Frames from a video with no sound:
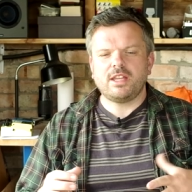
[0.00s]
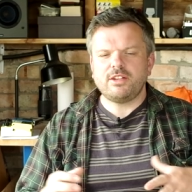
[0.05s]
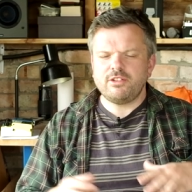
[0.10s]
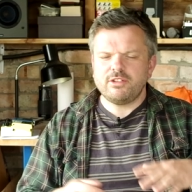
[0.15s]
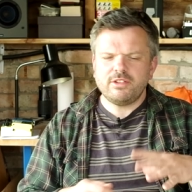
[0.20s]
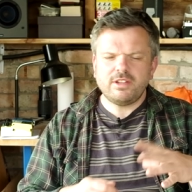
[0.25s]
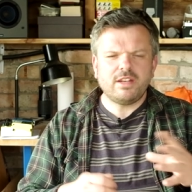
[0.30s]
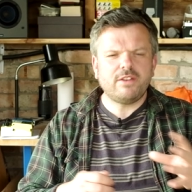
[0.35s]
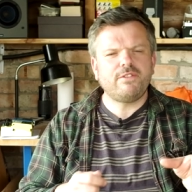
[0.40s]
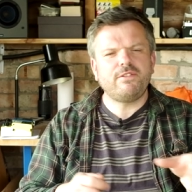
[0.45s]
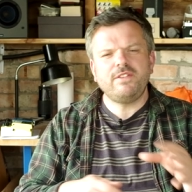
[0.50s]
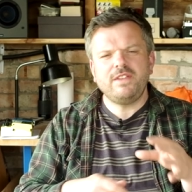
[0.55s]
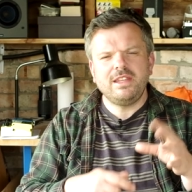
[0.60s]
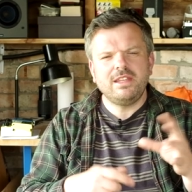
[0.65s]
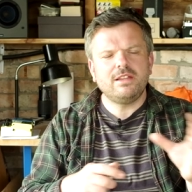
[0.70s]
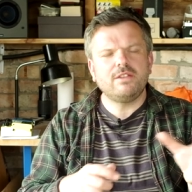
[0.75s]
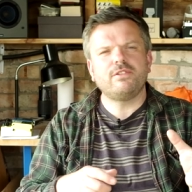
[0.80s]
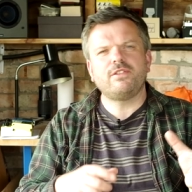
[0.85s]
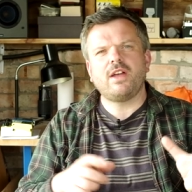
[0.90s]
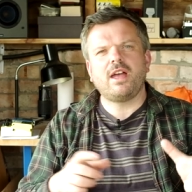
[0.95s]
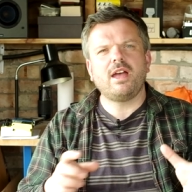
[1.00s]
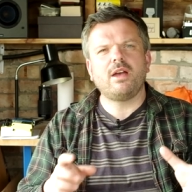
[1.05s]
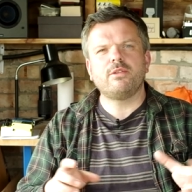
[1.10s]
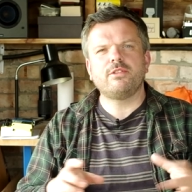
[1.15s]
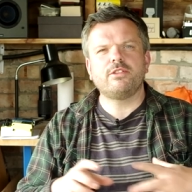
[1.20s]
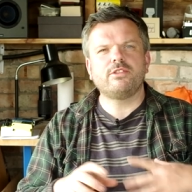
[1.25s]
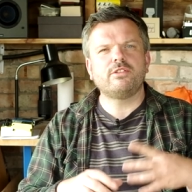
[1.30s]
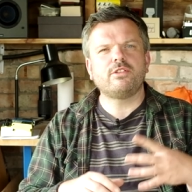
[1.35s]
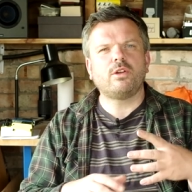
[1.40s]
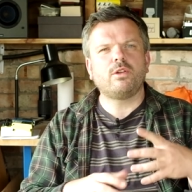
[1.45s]
and just get a feel for how
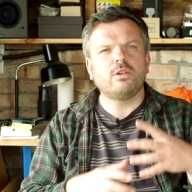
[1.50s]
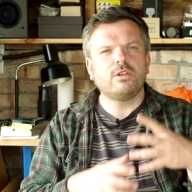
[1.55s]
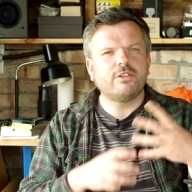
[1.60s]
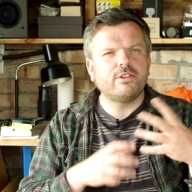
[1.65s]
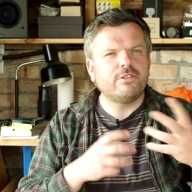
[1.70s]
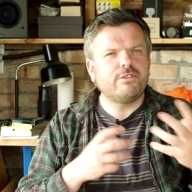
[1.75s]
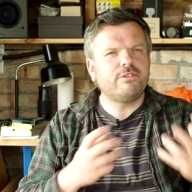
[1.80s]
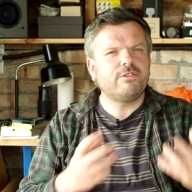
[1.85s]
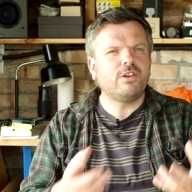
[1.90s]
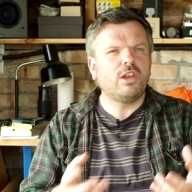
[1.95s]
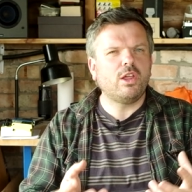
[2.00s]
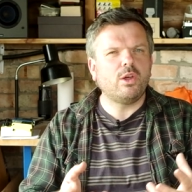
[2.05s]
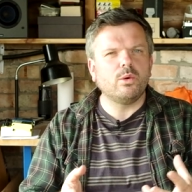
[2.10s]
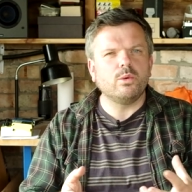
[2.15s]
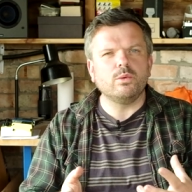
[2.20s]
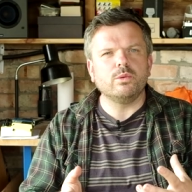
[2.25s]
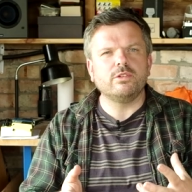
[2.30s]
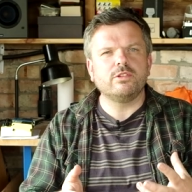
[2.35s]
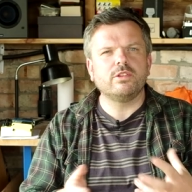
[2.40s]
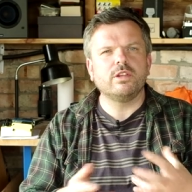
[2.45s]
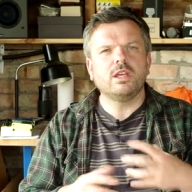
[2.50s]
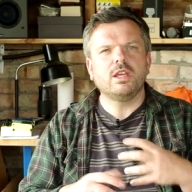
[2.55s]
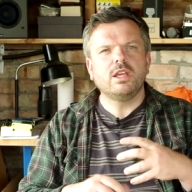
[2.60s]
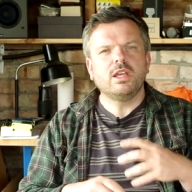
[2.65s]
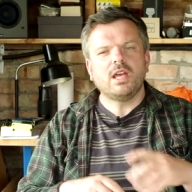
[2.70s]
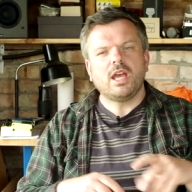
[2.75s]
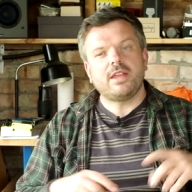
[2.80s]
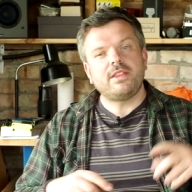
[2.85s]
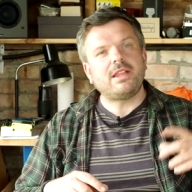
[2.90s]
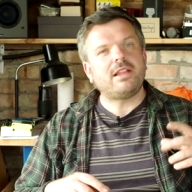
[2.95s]
the solder flows.
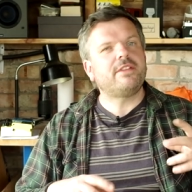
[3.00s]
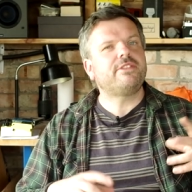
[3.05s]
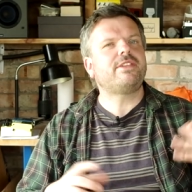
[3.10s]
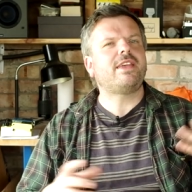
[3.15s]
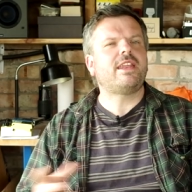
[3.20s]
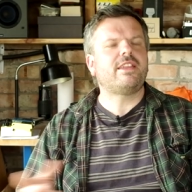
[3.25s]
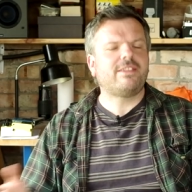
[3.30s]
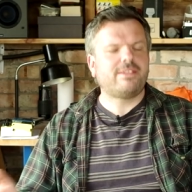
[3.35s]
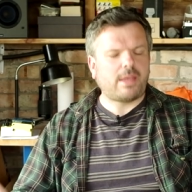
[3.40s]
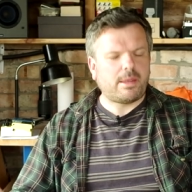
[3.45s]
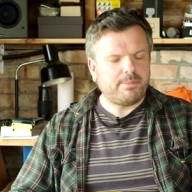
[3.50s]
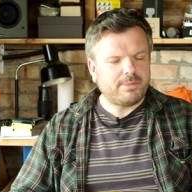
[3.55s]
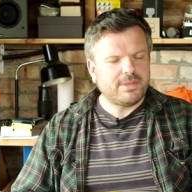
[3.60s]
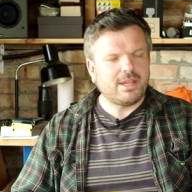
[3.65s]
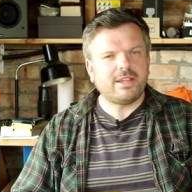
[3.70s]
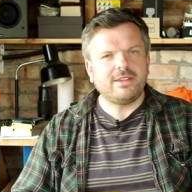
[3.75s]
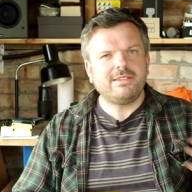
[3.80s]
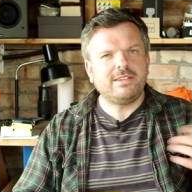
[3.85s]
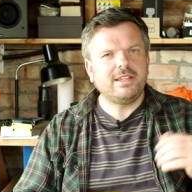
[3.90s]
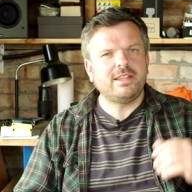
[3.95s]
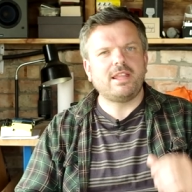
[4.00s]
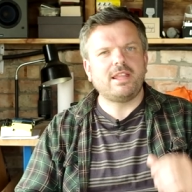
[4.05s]
And that'll set us up nicely